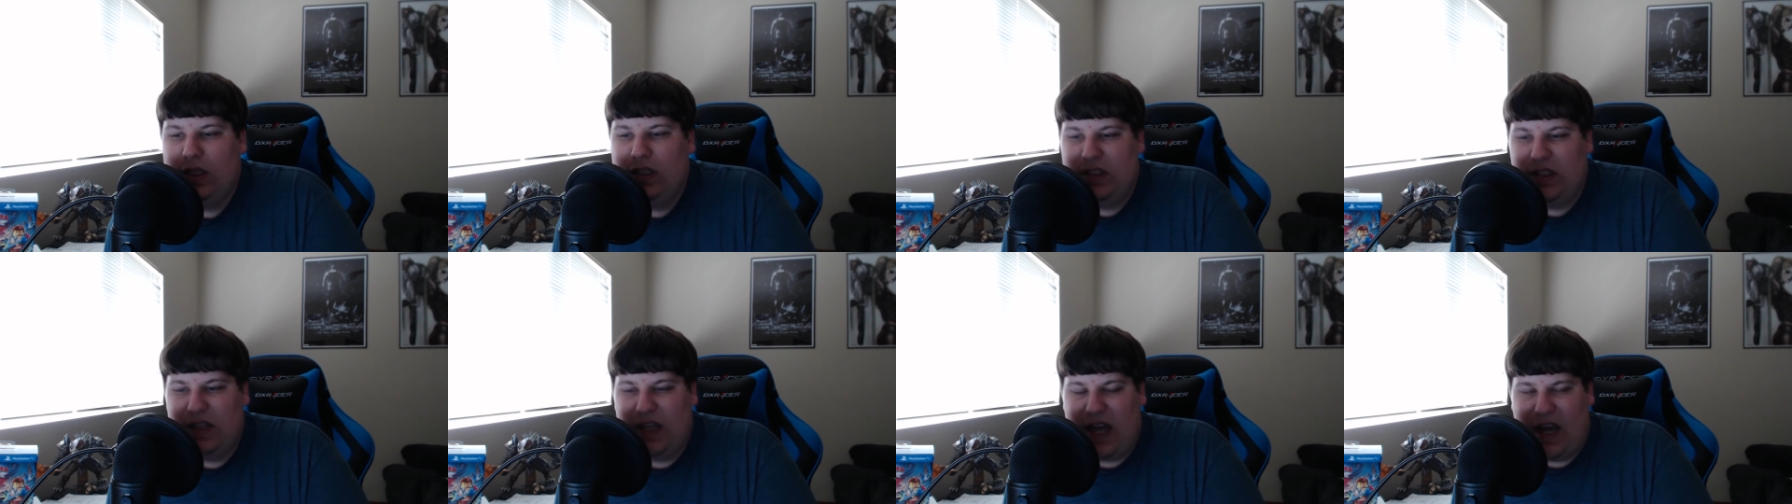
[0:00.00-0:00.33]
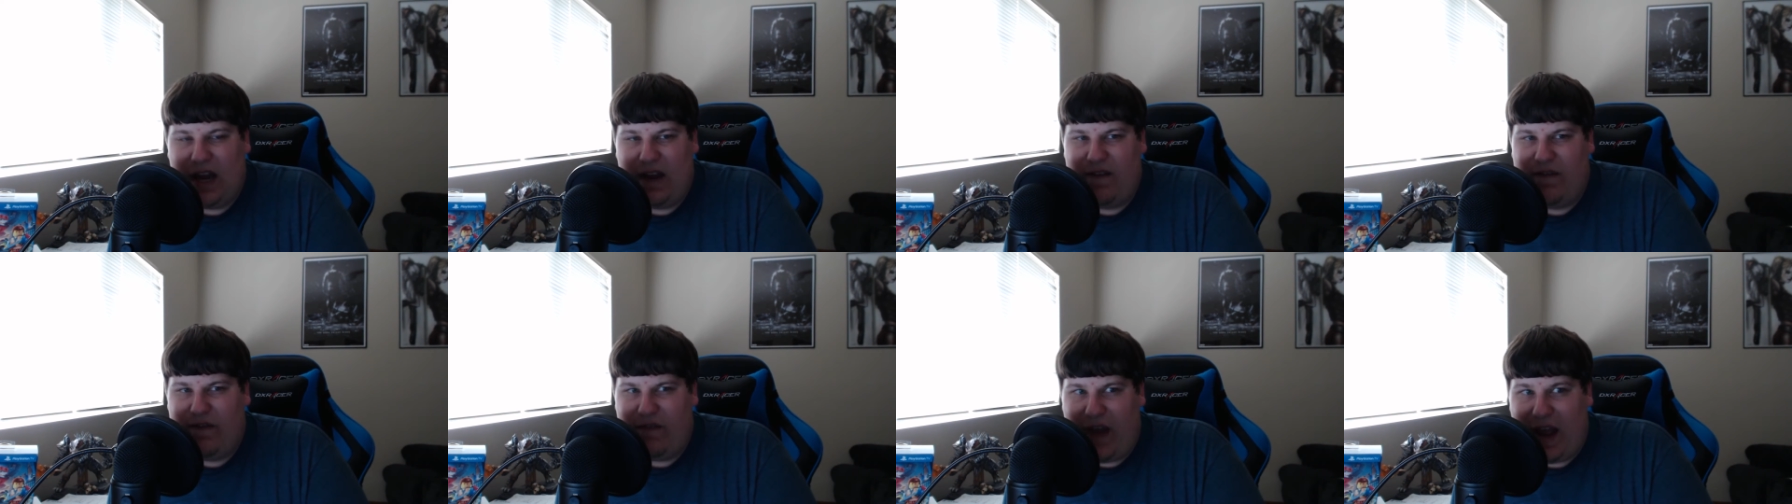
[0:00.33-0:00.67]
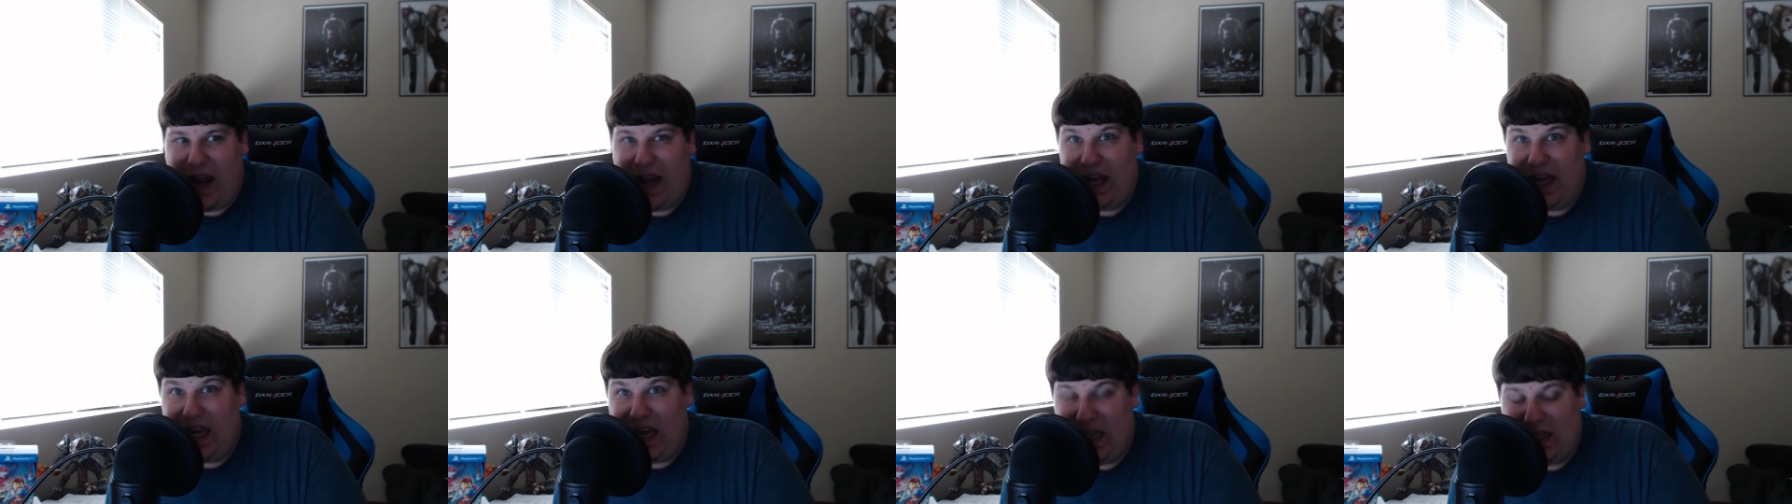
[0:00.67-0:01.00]
to kind of
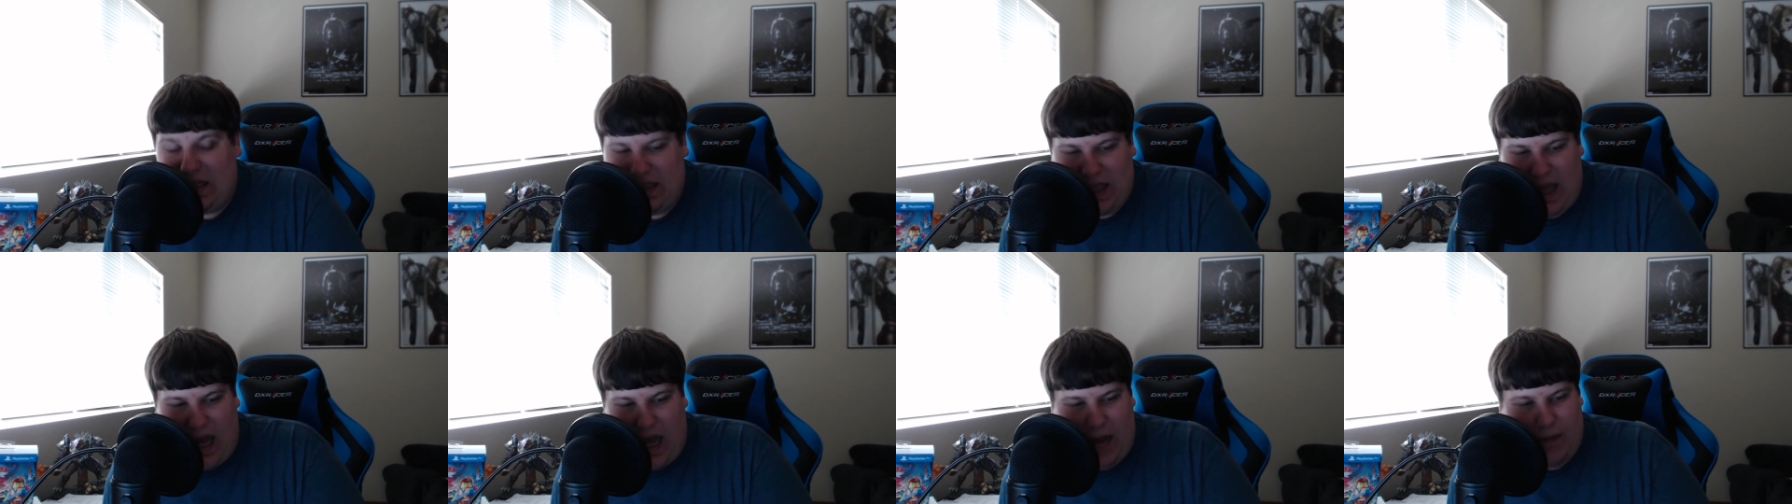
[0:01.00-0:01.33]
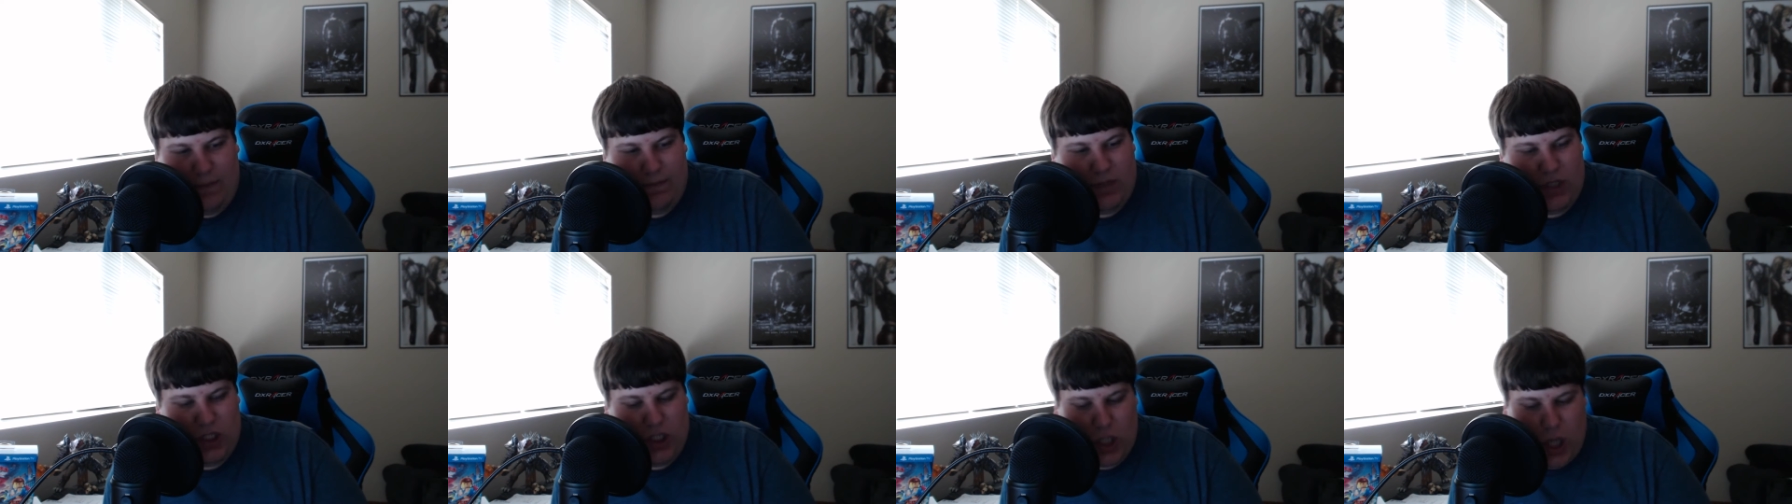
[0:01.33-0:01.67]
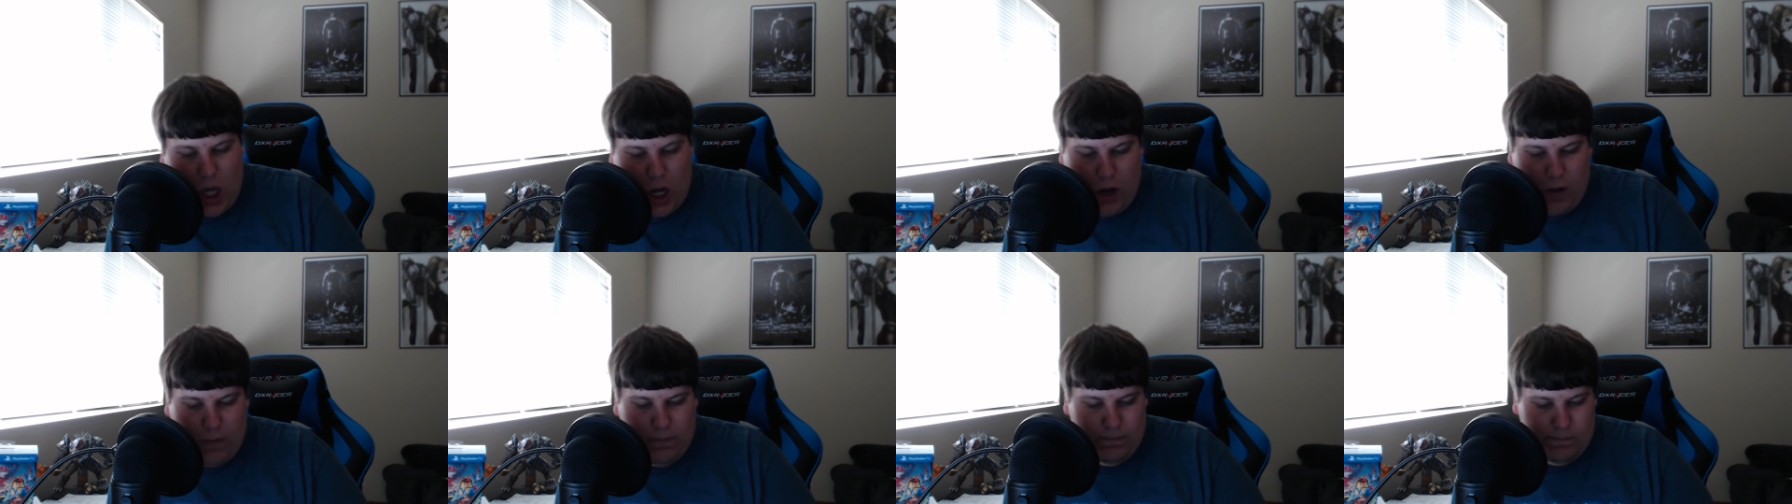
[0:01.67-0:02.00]
fight against that.
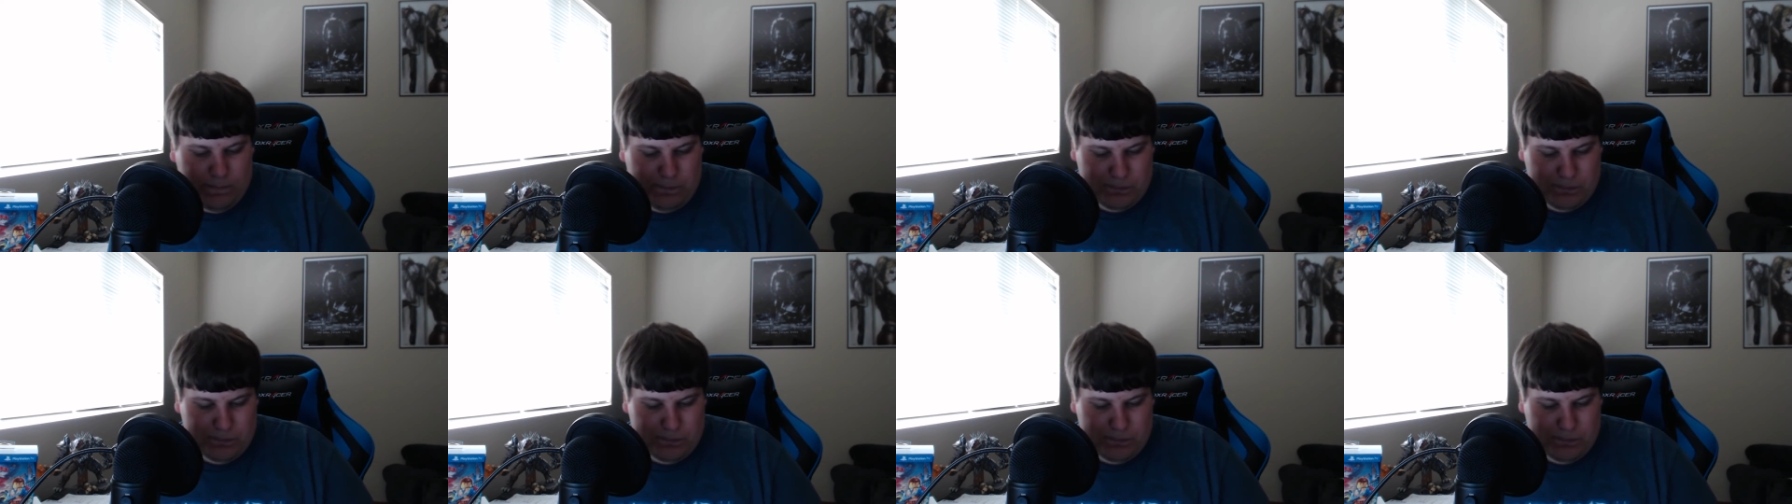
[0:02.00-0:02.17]
So